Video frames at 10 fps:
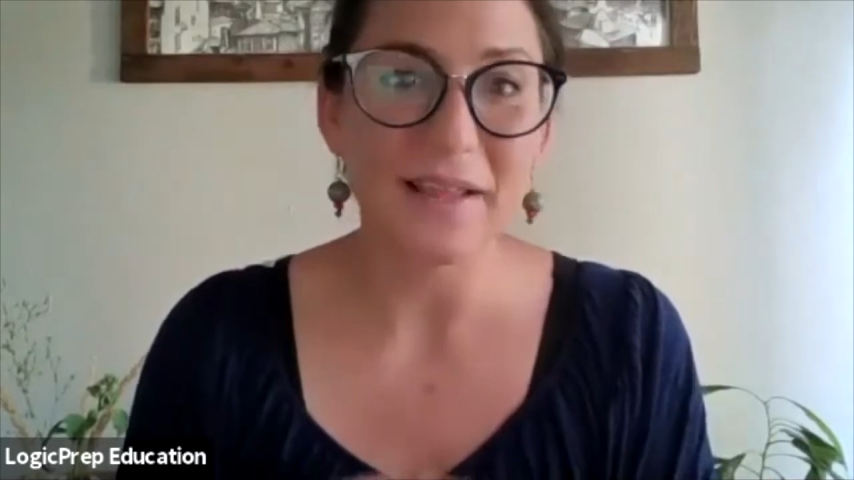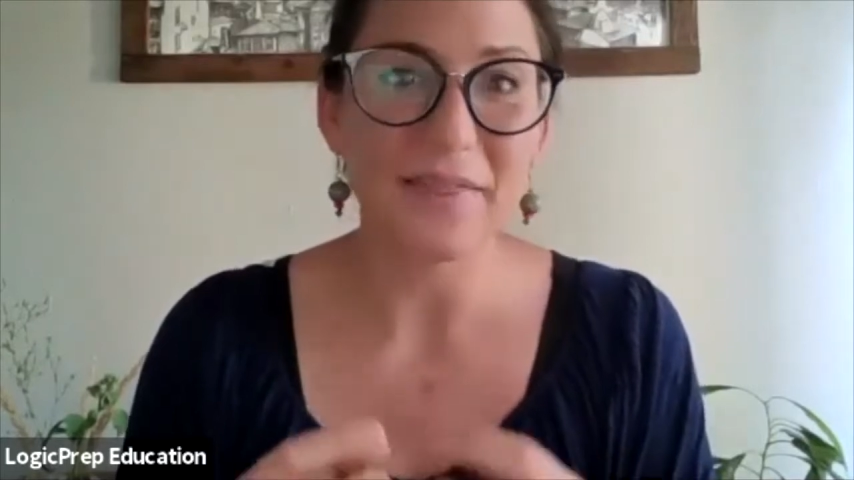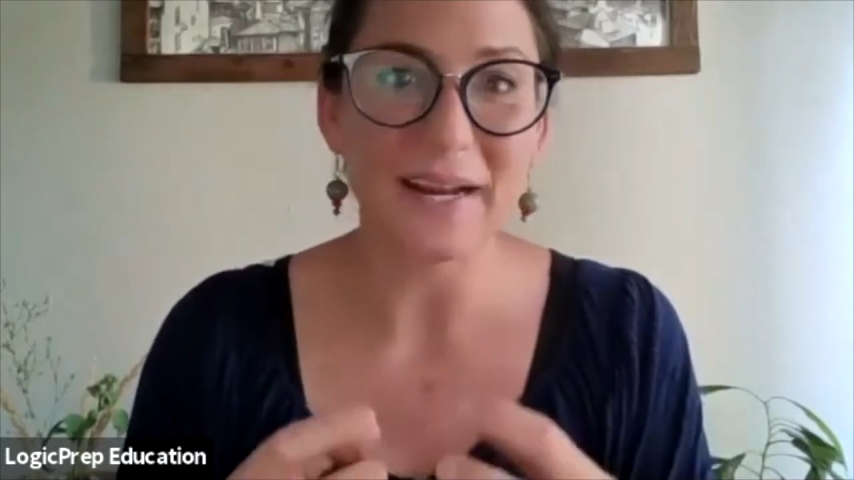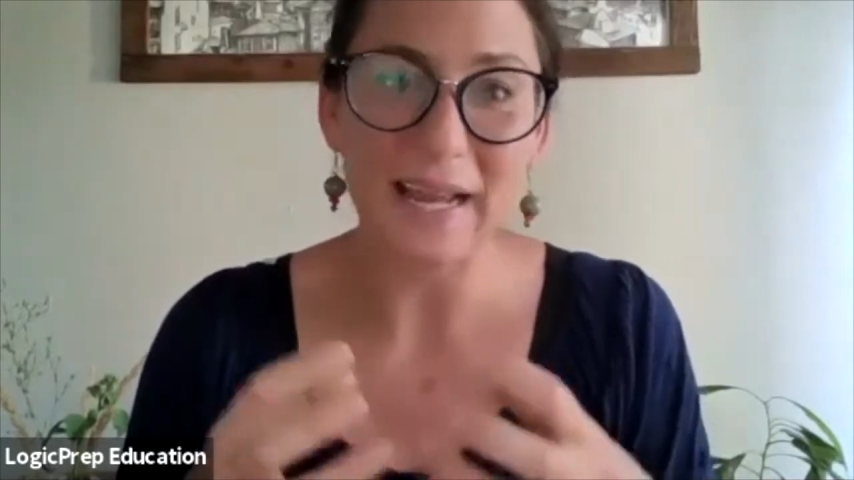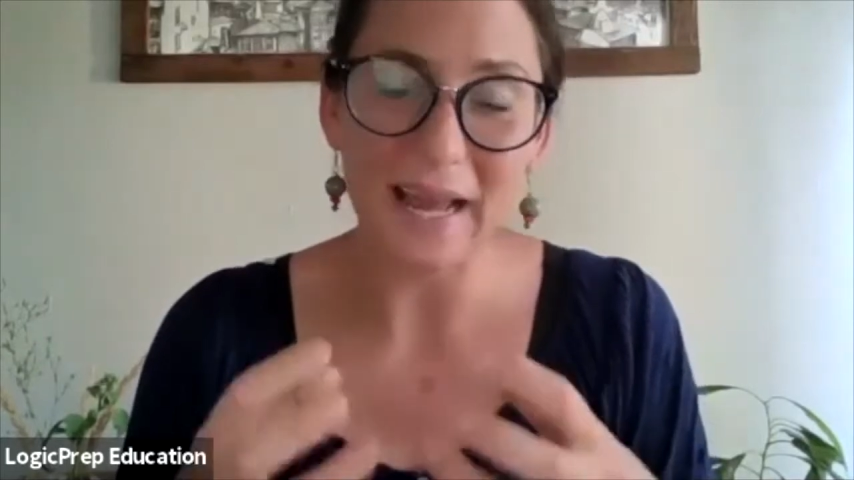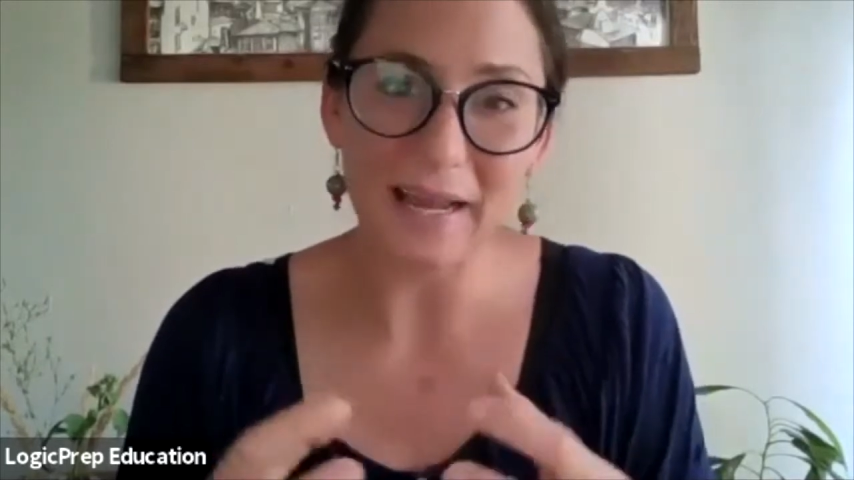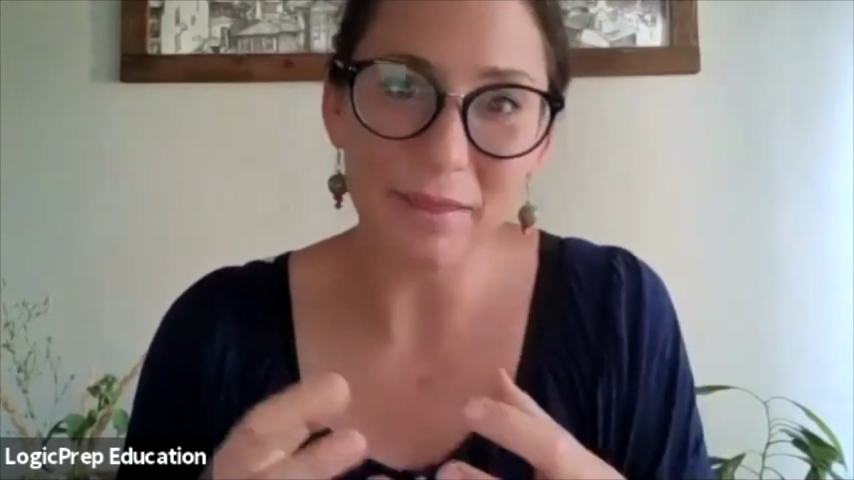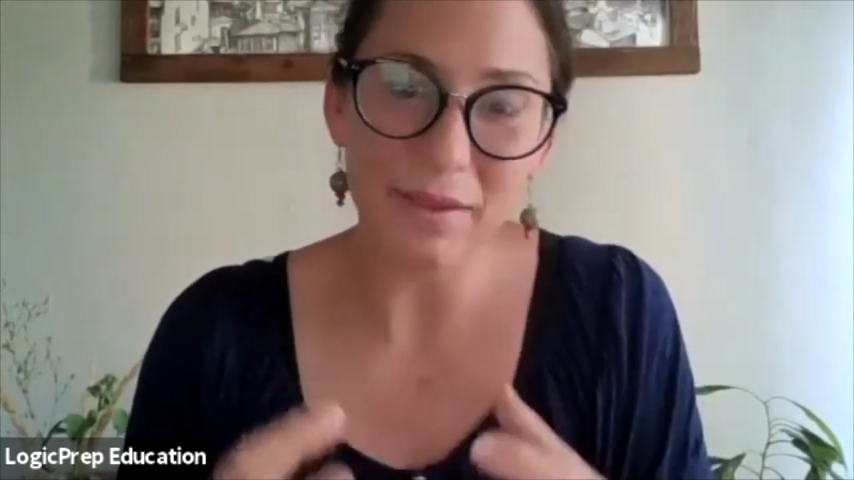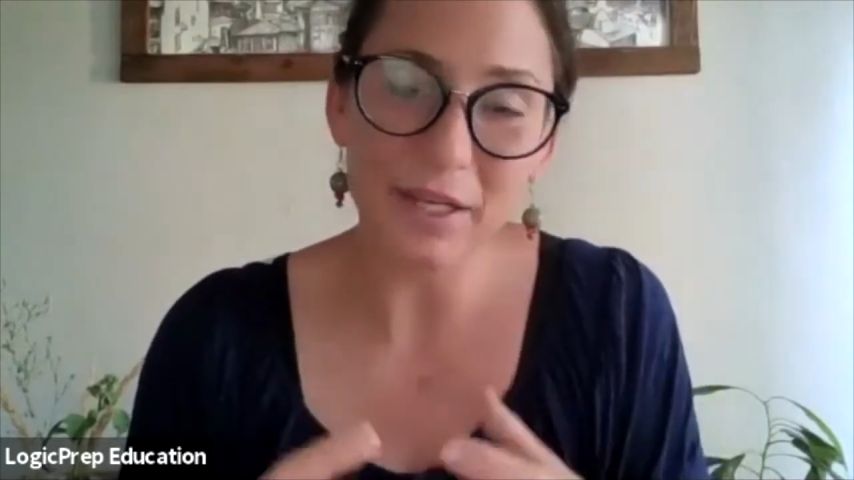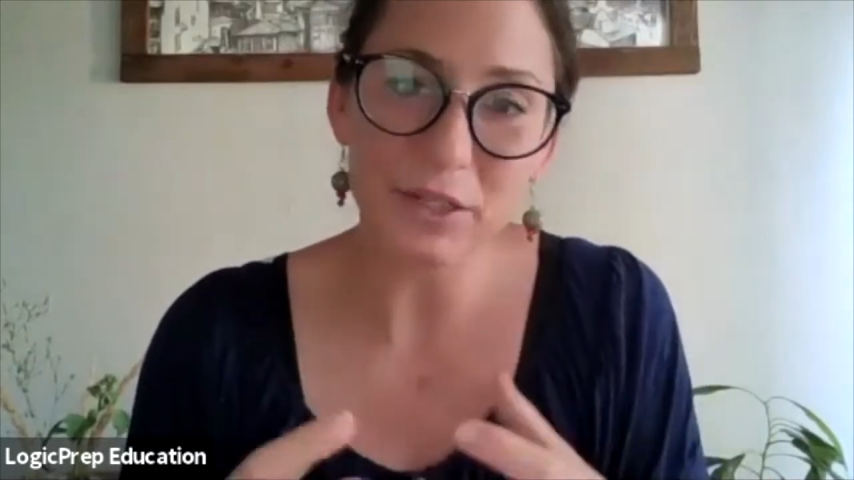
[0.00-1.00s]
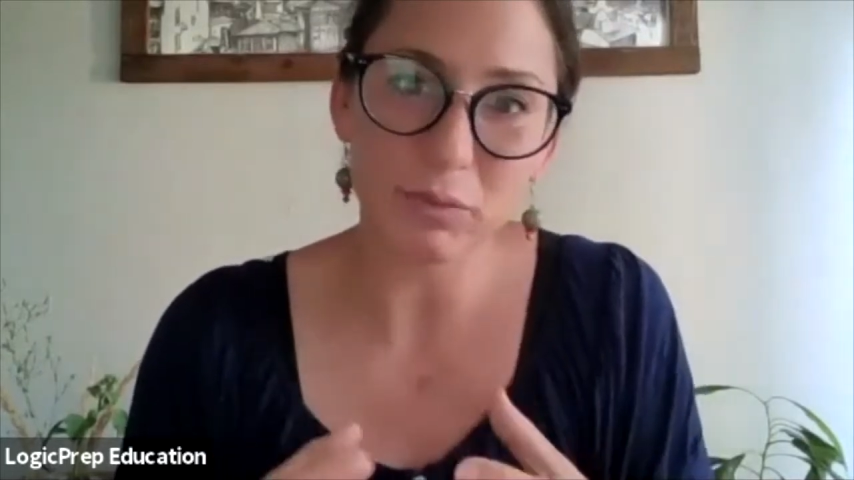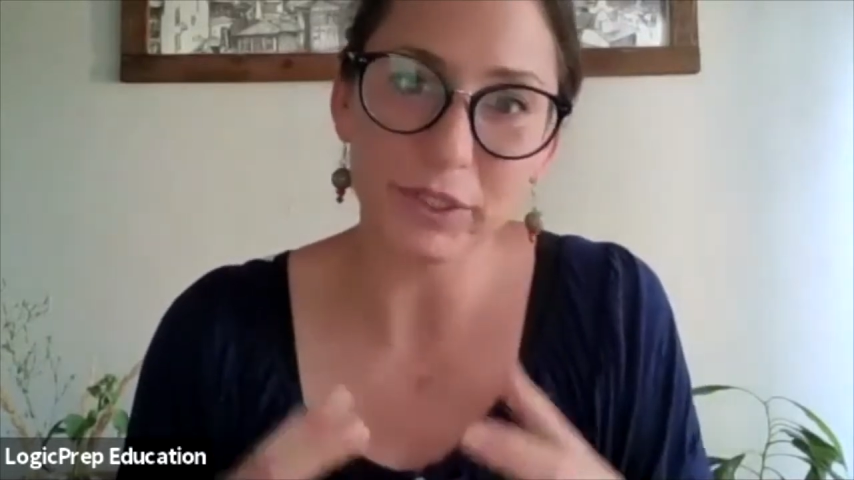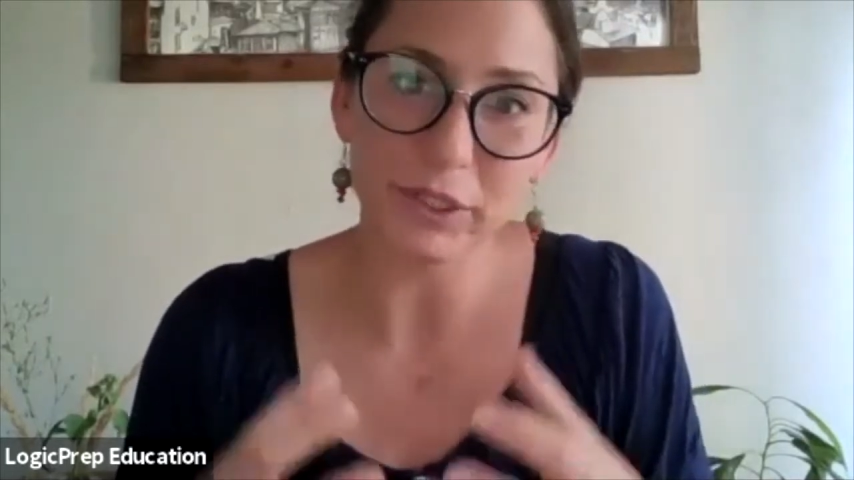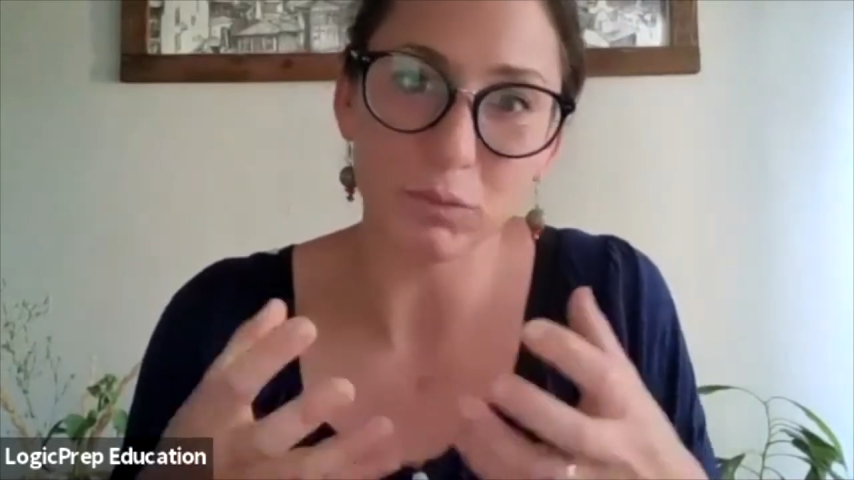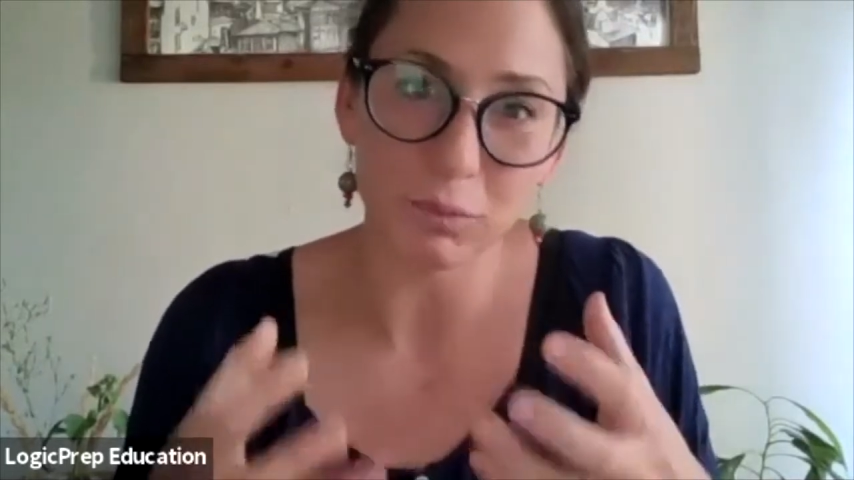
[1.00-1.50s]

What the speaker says: that I think is really